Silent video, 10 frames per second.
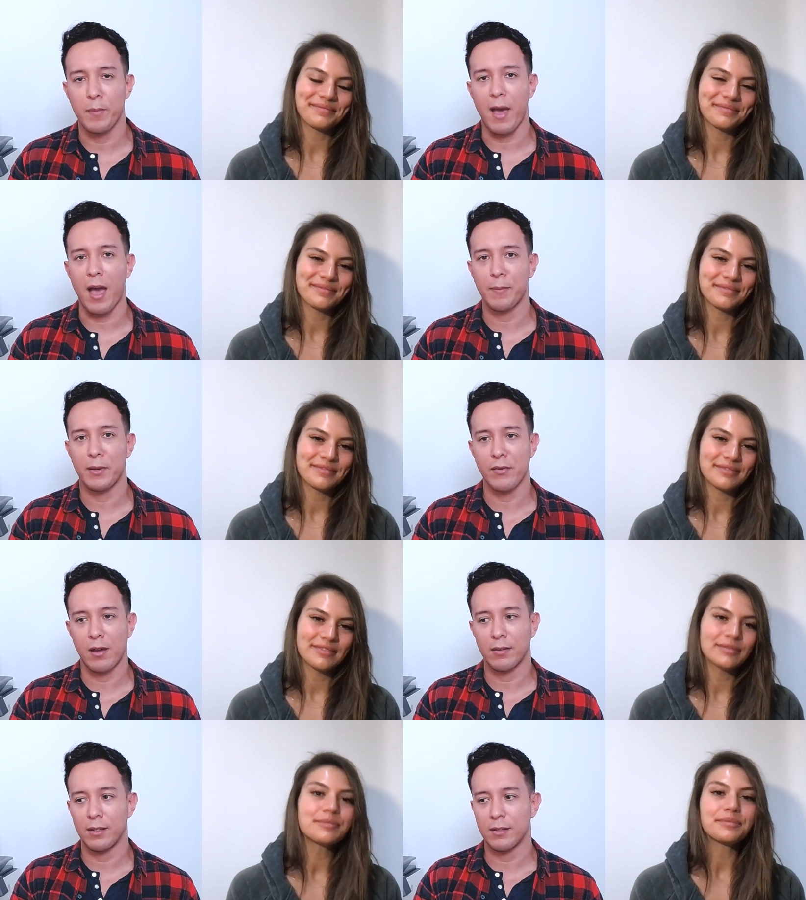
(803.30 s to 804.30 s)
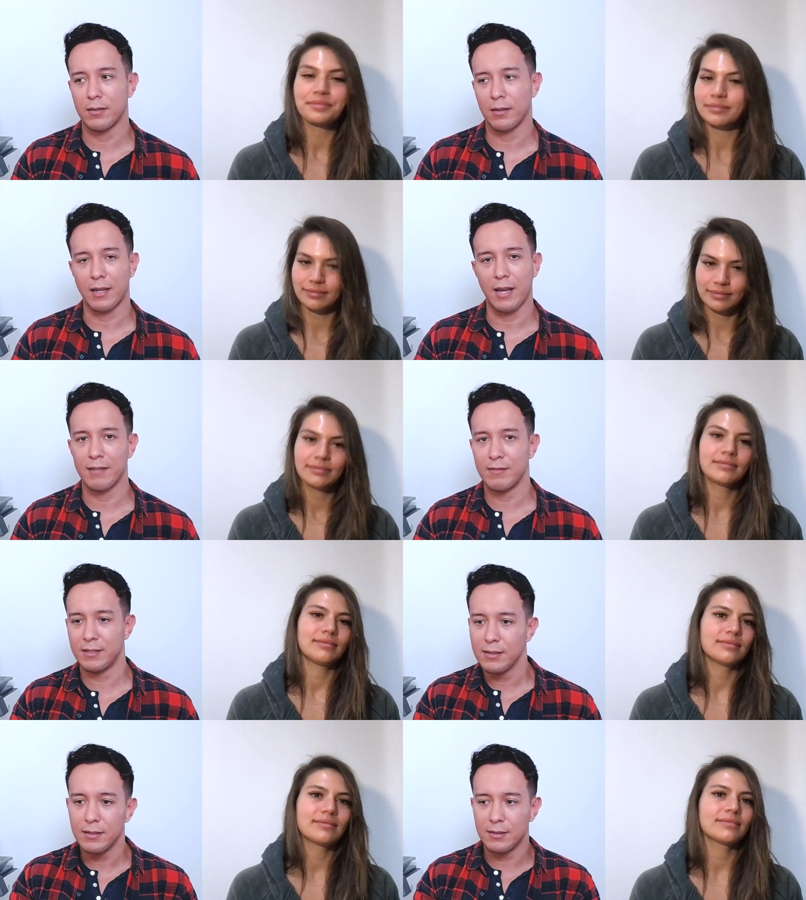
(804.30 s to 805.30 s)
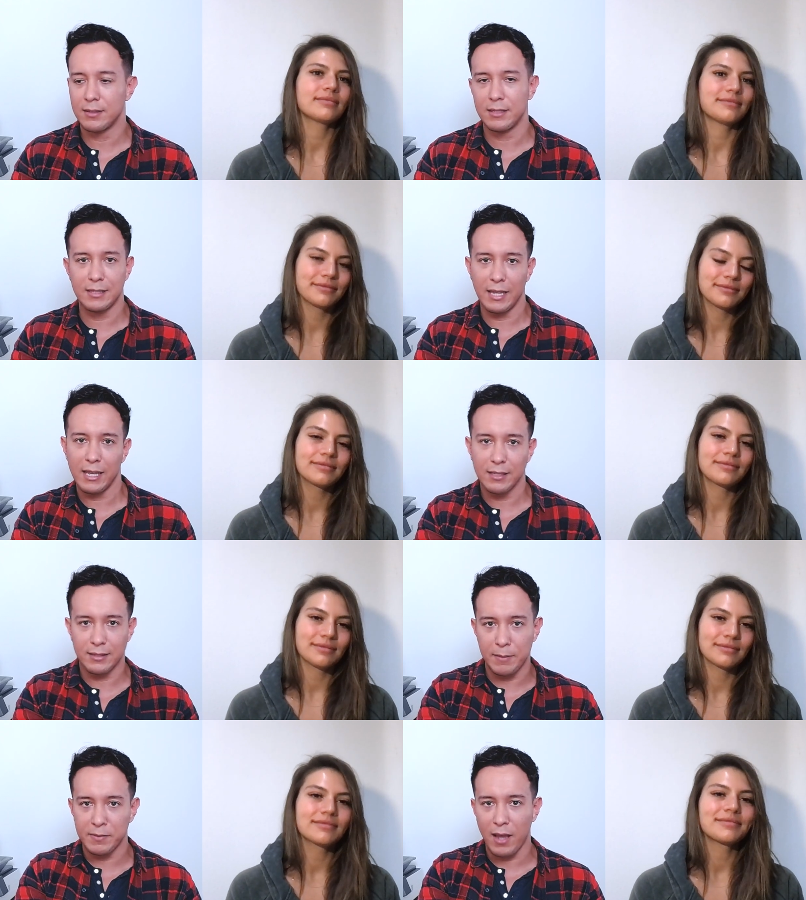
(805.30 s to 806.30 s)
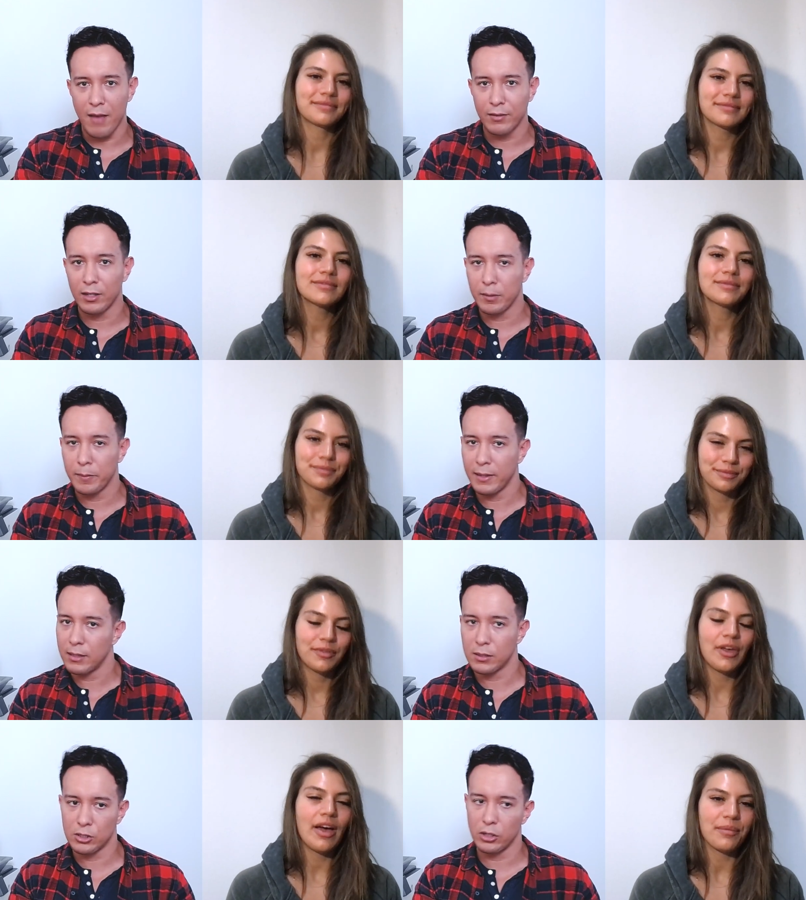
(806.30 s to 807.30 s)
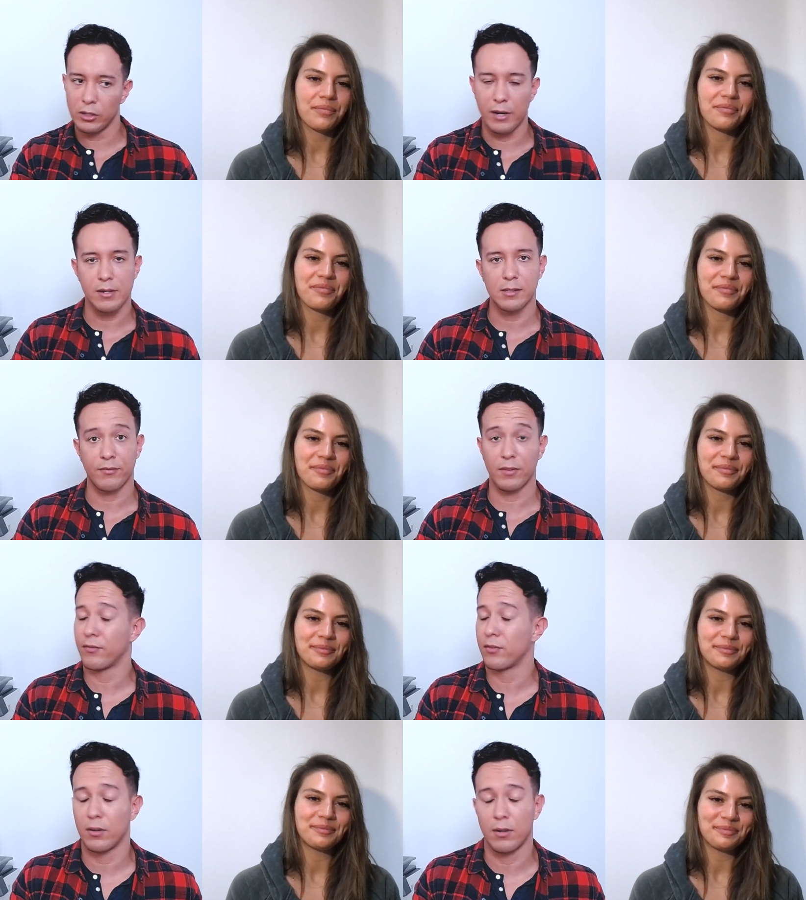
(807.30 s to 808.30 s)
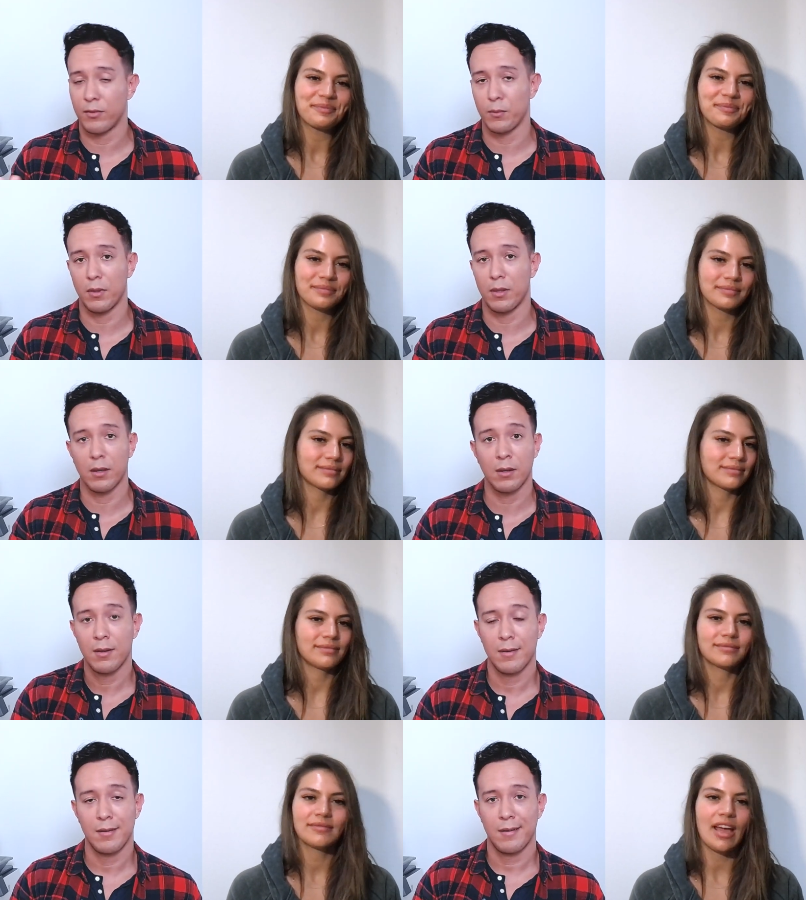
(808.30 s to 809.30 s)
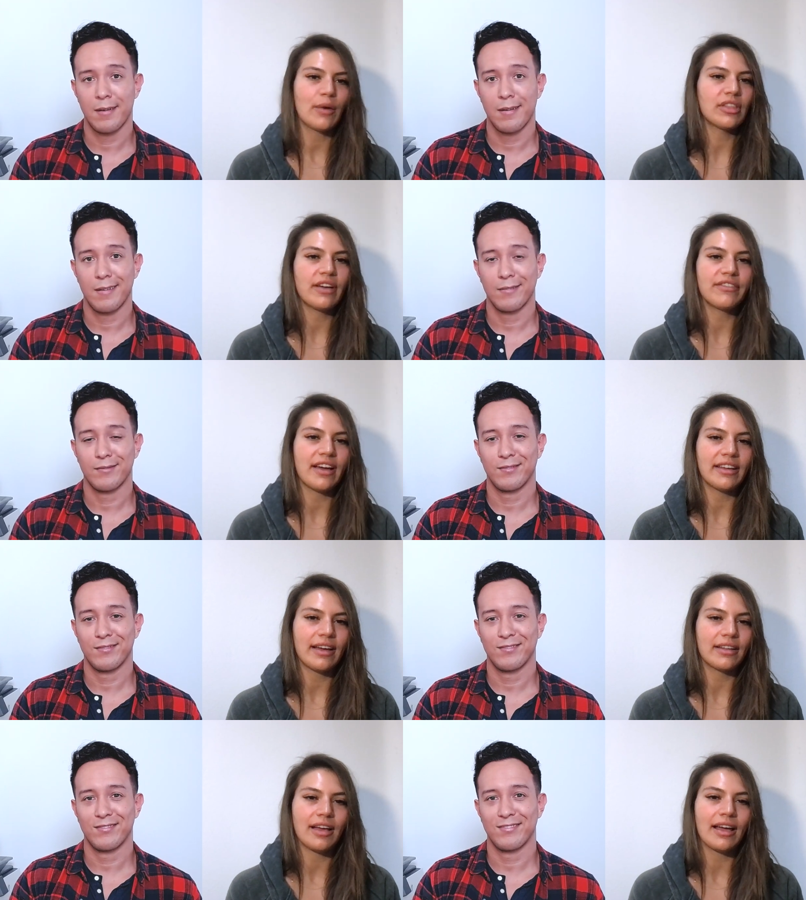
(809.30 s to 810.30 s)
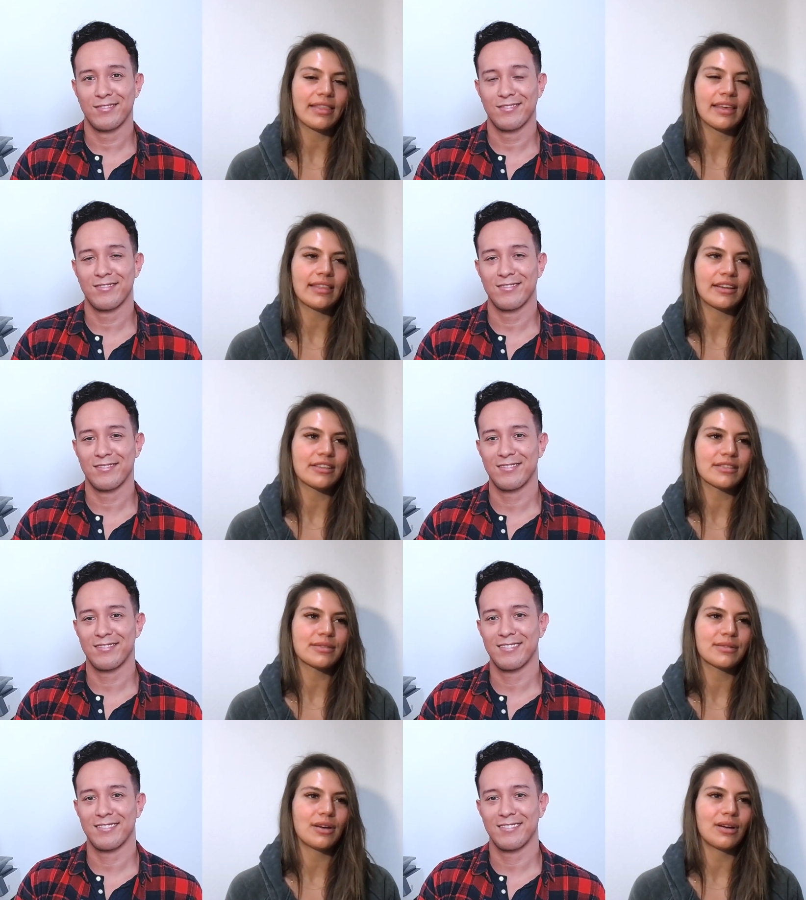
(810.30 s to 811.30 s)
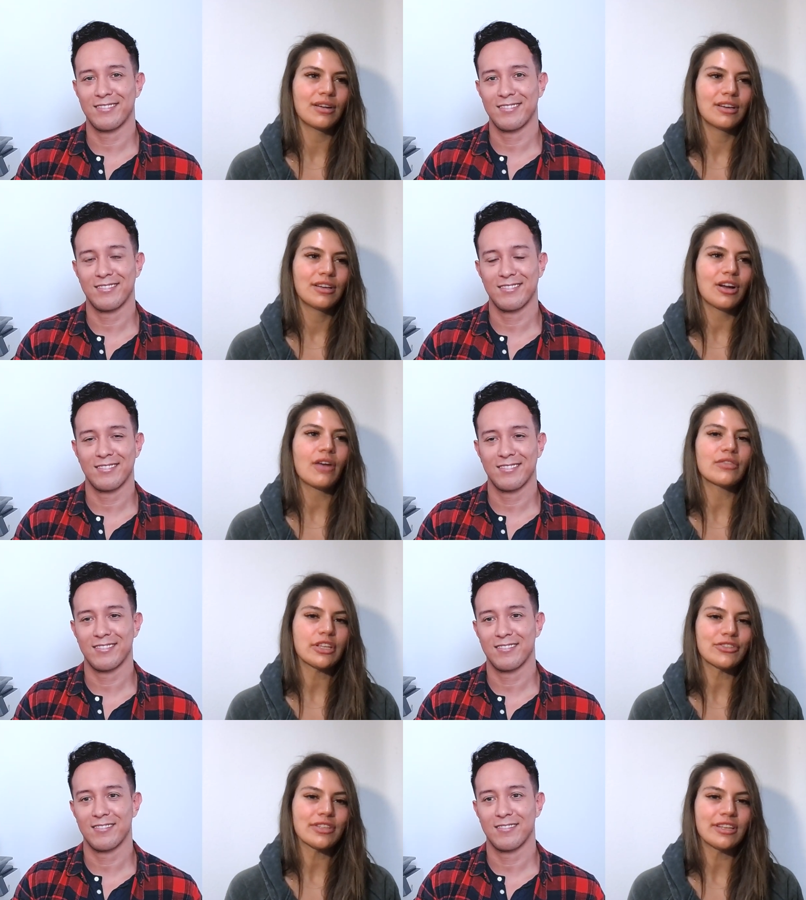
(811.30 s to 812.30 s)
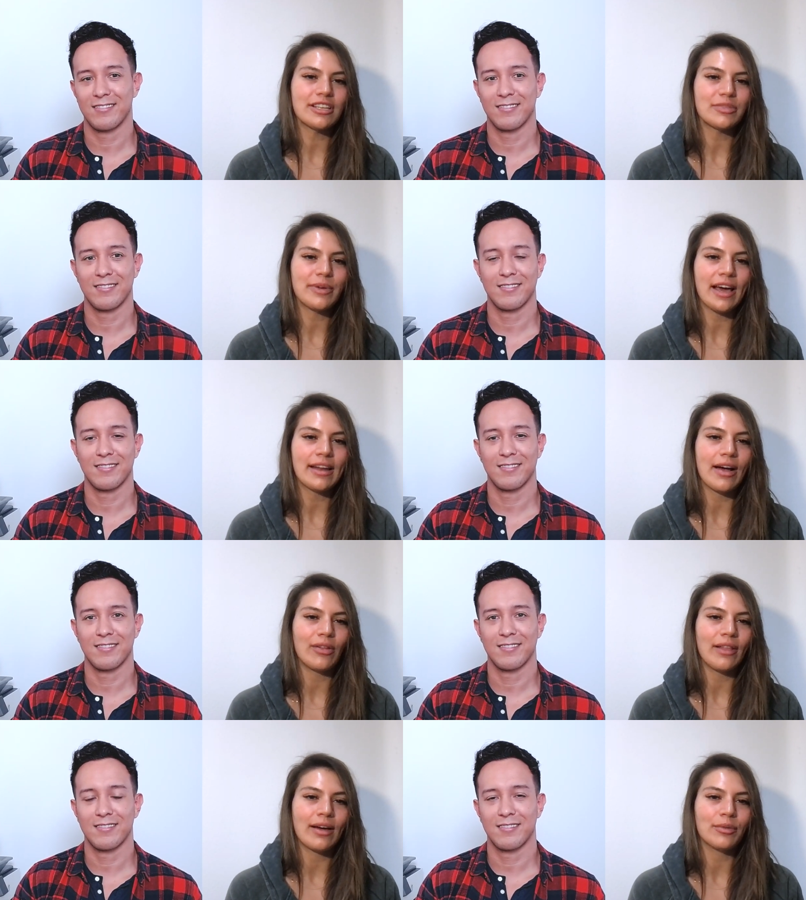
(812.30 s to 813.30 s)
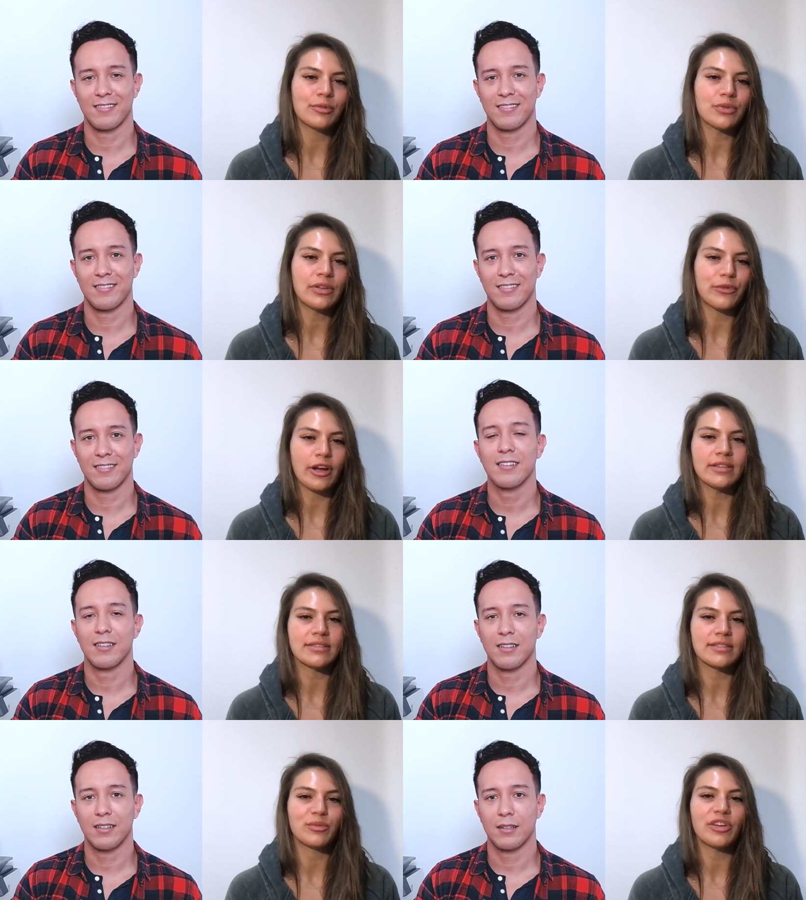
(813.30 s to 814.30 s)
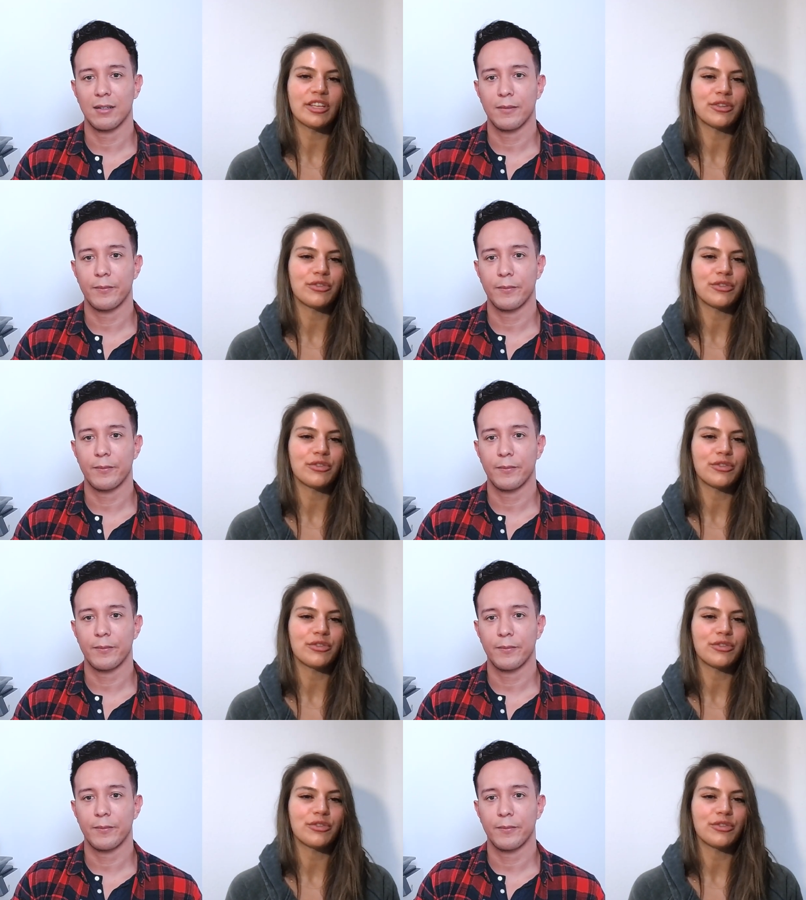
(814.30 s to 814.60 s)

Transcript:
Speaker 1: you back periodically to like kind of d- deep dive a little bit into certain areas if you're if you're willing.
Speaker 2: I would love that. Yeah, I think there's conversations that need to be had out loud between friends, and we can do